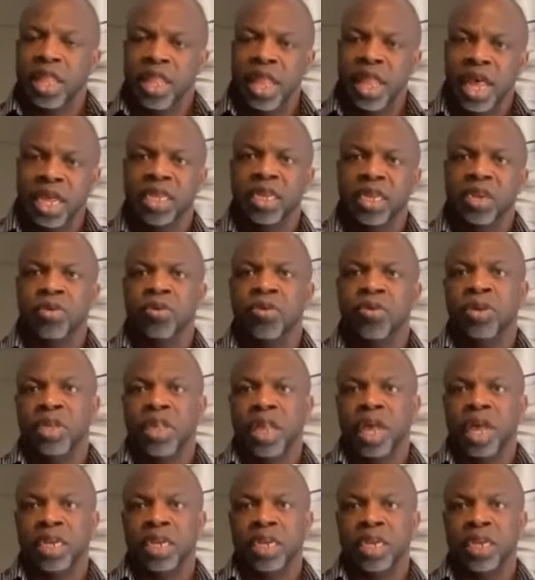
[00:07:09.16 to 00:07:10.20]
That's a good
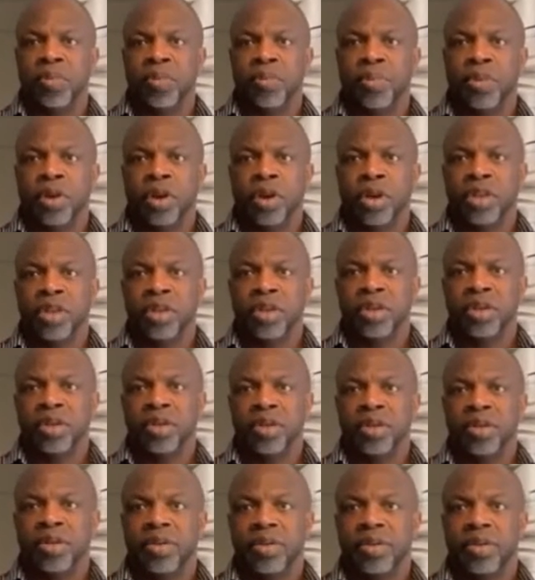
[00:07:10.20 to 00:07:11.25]
starting point.
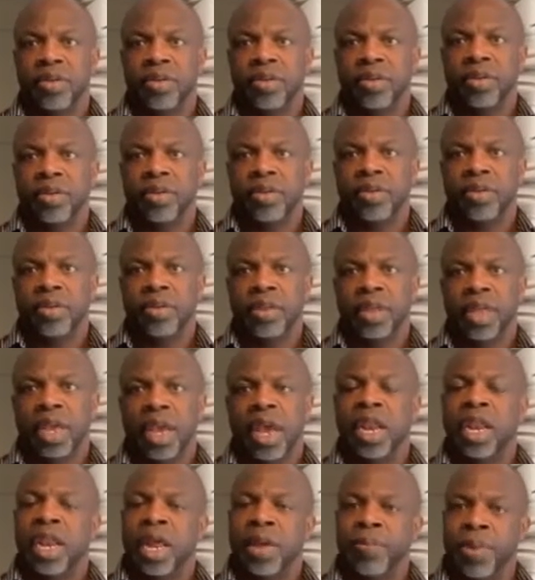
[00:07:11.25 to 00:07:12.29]

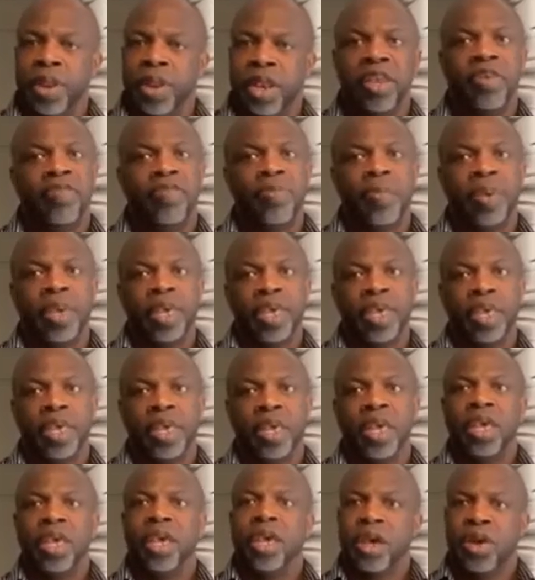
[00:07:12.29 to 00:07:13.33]
And believe me,
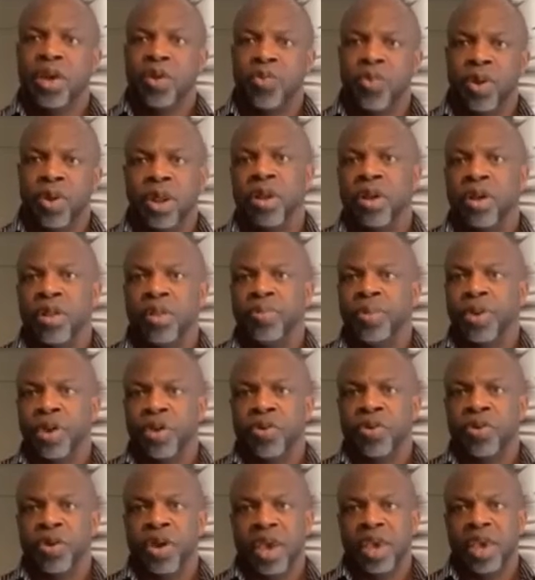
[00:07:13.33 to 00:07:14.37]
we'll all be
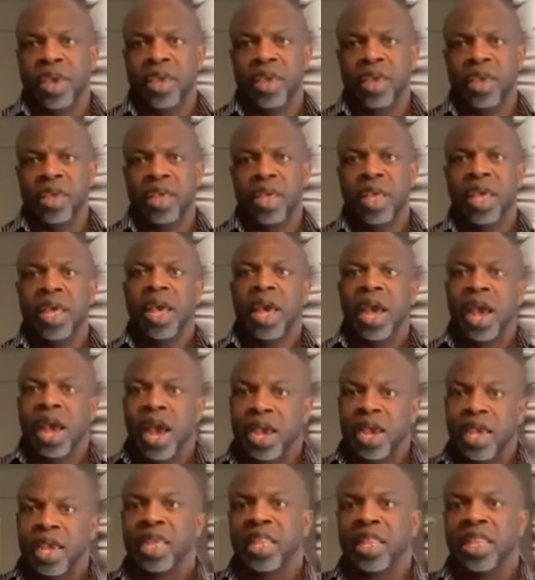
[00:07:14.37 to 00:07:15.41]
okay.
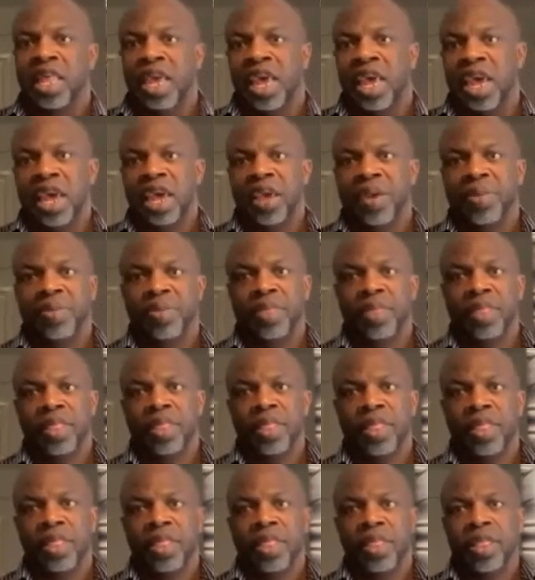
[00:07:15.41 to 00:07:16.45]
Hang in there.
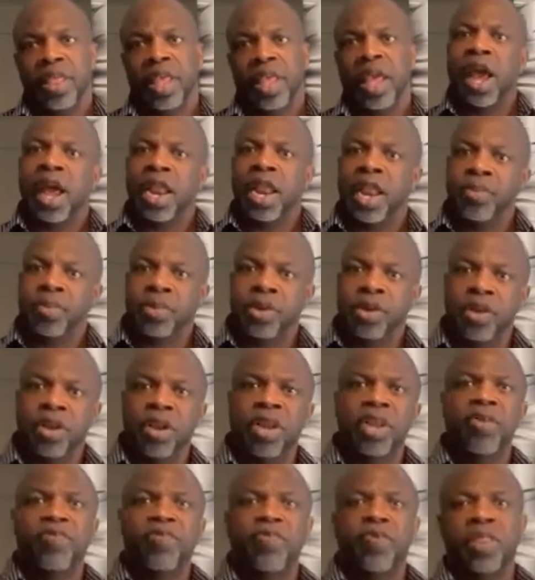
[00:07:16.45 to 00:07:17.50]
And I'm going to
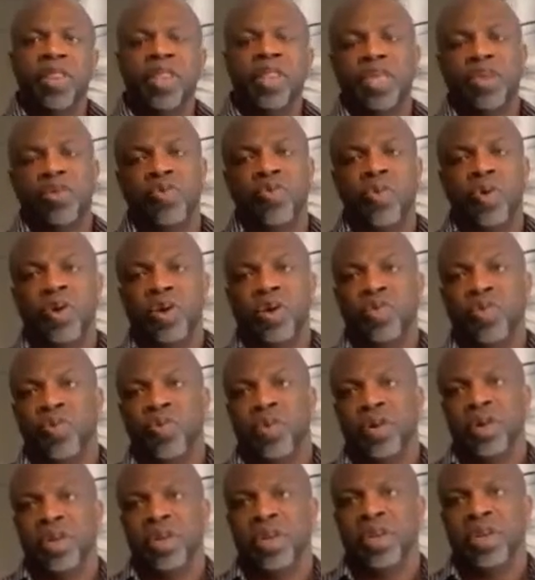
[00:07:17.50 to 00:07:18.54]
leave with this
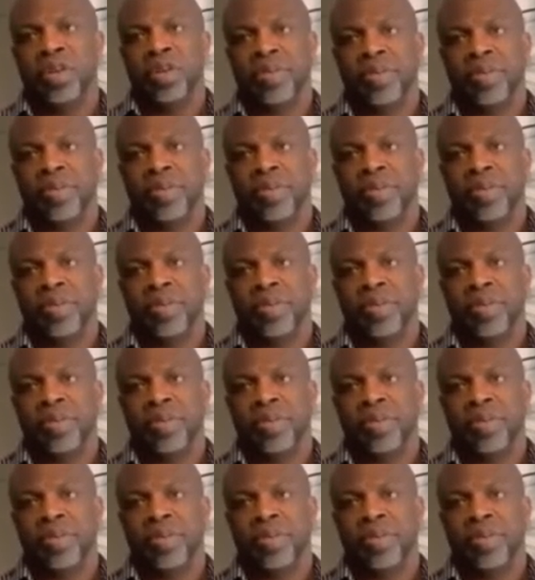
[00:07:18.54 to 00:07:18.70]
watchword.